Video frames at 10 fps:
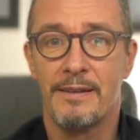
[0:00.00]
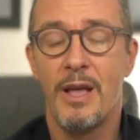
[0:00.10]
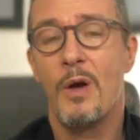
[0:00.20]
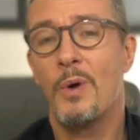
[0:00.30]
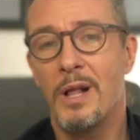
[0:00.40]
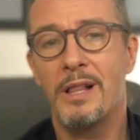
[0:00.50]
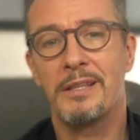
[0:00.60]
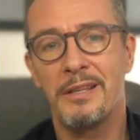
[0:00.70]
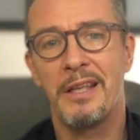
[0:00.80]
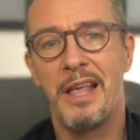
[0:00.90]
Well,
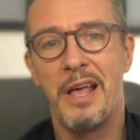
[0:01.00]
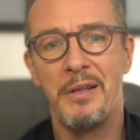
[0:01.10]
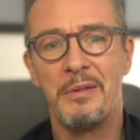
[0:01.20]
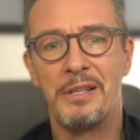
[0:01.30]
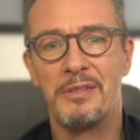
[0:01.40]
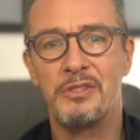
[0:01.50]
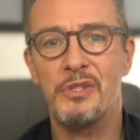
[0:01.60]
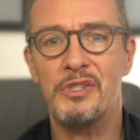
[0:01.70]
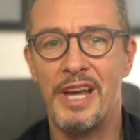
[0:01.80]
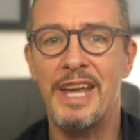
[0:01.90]

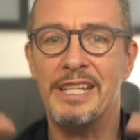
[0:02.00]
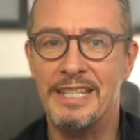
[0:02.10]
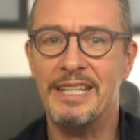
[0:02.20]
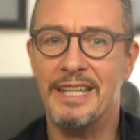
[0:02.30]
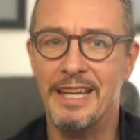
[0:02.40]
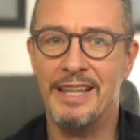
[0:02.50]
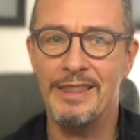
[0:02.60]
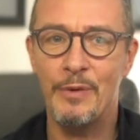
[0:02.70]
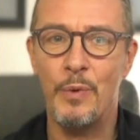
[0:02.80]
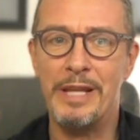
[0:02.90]
society in
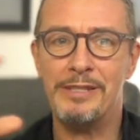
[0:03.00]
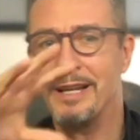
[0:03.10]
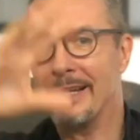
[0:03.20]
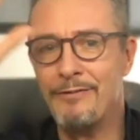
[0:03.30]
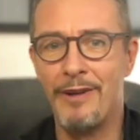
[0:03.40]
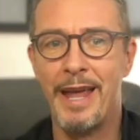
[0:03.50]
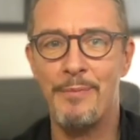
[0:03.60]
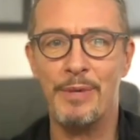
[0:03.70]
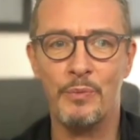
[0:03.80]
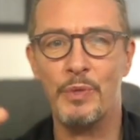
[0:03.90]
the Western
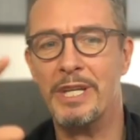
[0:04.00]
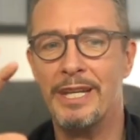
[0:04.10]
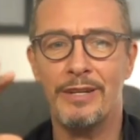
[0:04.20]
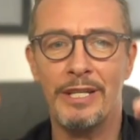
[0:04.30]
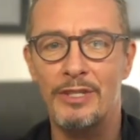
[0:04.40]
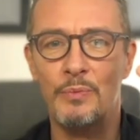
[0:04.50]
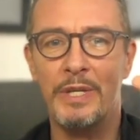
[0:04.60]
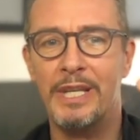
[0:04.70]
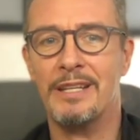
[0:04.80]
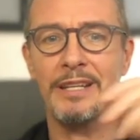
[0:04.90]
environment, we here in
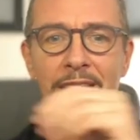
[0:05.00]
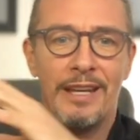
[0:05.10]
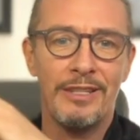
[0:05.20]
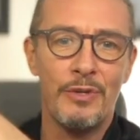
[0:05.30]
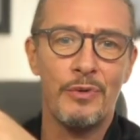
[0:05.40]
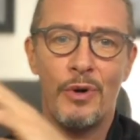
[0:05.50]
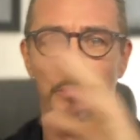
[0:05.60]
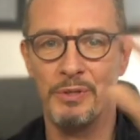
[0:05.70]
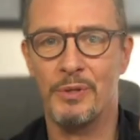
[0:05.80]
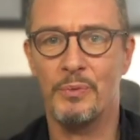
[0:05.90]
Sweden and
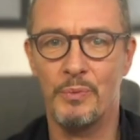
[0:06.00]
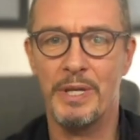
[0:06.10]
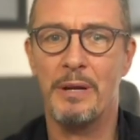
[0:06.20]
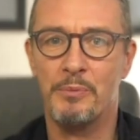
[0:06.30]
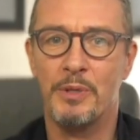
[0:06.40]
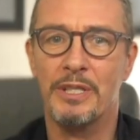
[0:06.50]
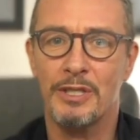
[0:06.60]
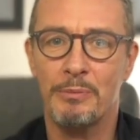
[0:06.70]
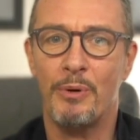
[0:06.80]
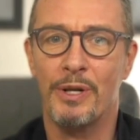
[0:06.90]
Europe, so we are pretty
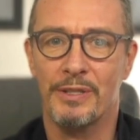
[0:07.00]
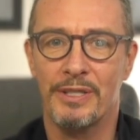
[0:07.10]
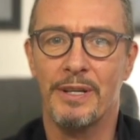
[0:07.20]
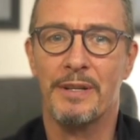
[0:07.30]
spoiled here.